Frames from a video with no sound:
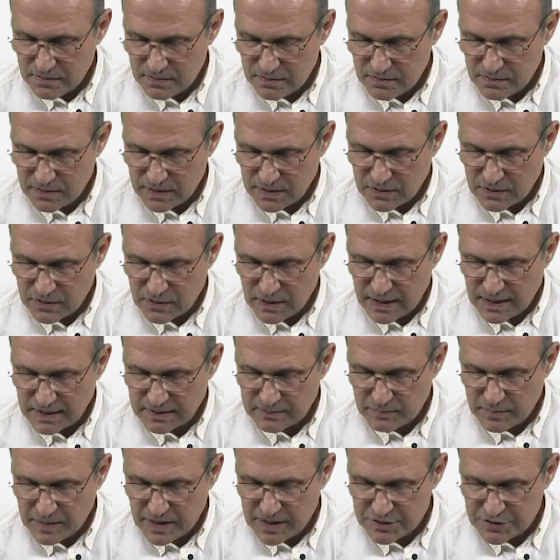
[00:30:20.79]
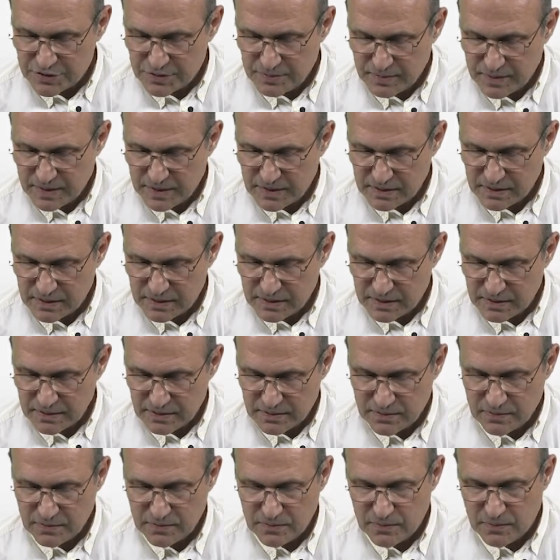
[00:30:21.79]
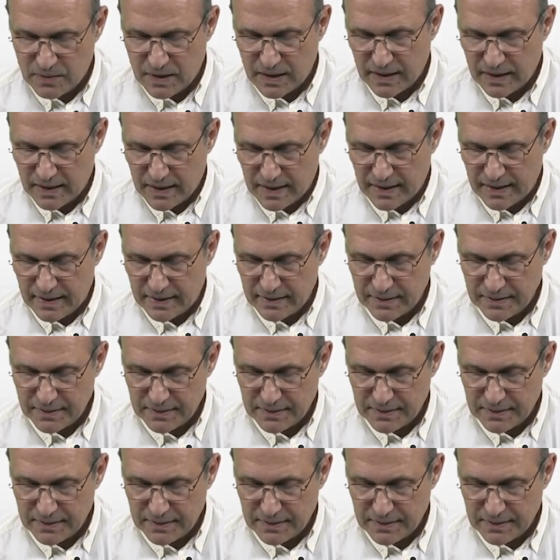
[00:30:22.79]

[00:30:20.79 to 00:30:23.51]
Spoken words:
we collect measurement yi.